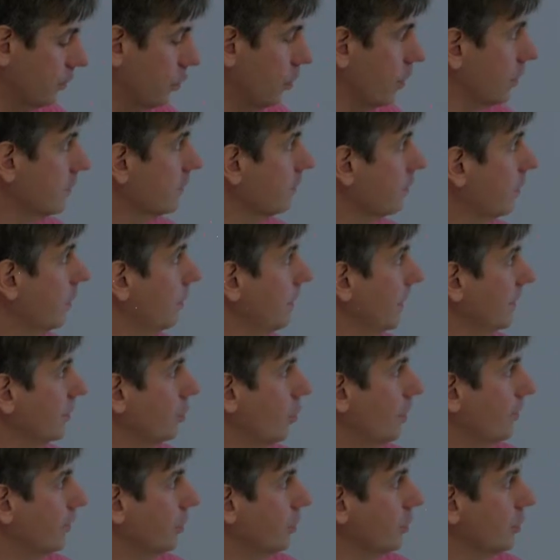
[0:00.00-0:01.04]
words about
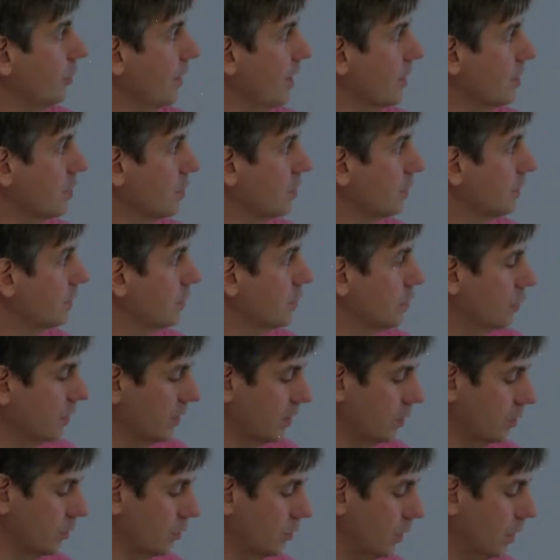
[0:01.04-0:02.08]
wave interactions, showing
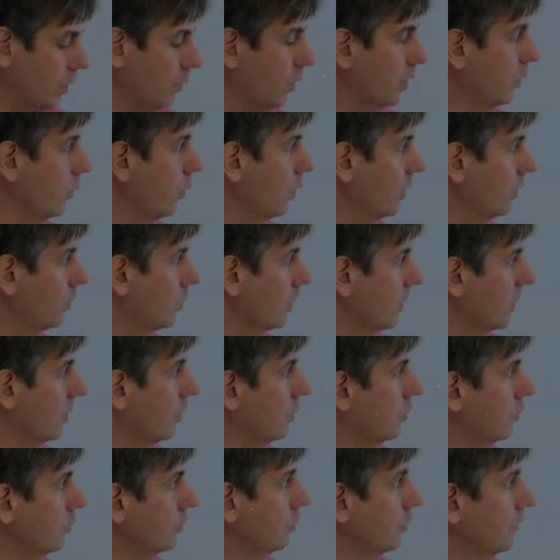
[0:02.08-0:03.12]
you what we can
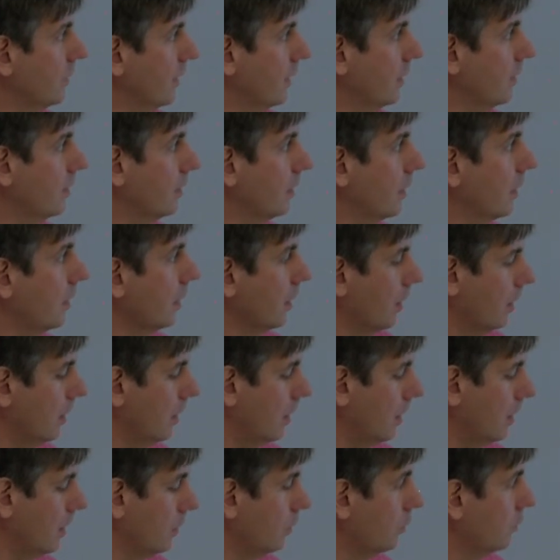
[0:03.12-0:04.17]
do today
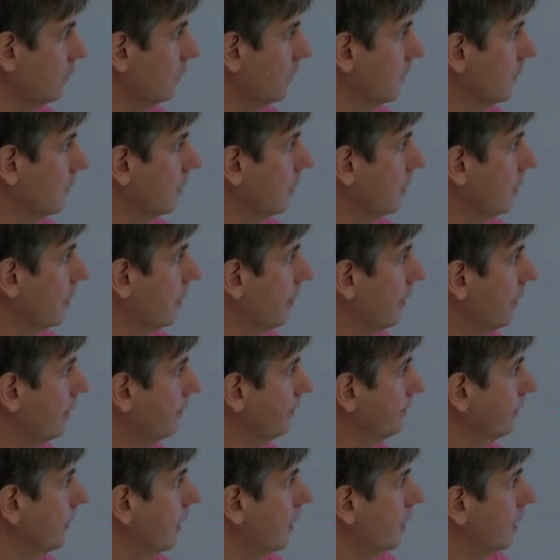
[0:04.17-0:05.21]
using
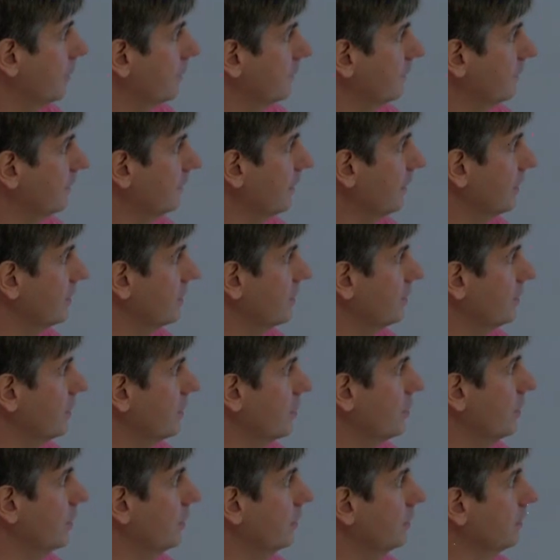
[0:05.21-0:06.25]
satellite
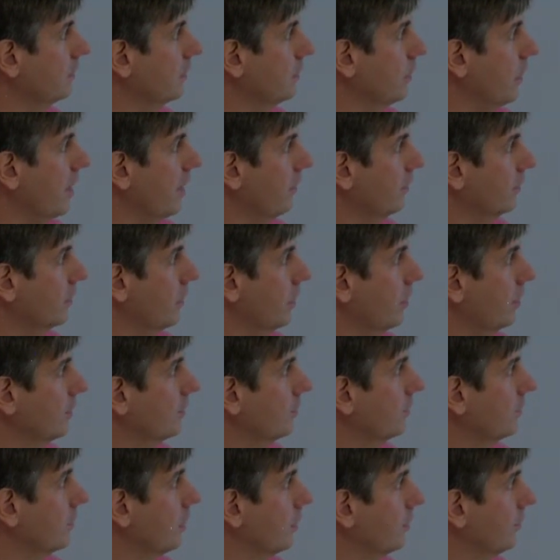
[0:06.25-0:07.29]
altimetry derived currents,
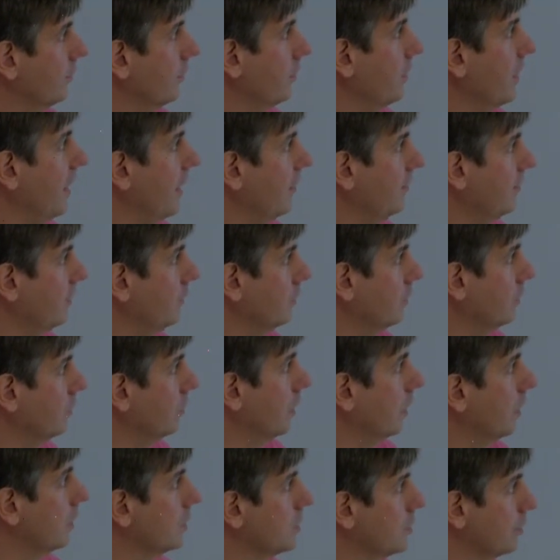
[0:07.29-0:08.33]
which is coming from the
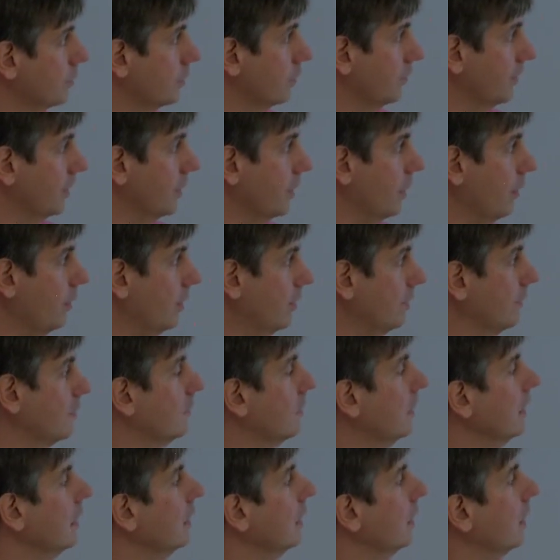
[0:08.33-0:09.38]
Aviso geostrophic
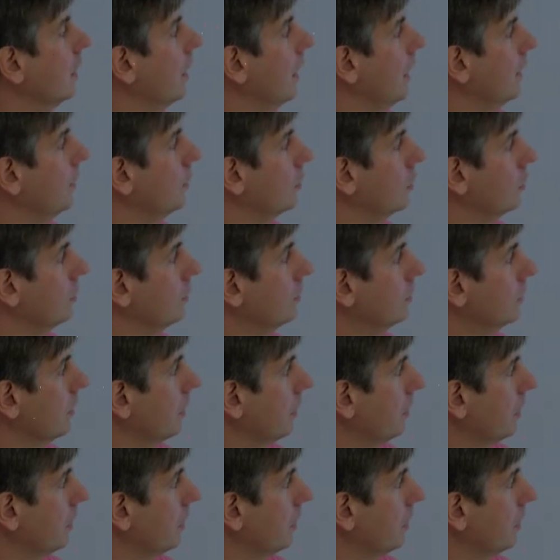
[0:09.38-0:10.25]
currents. And you can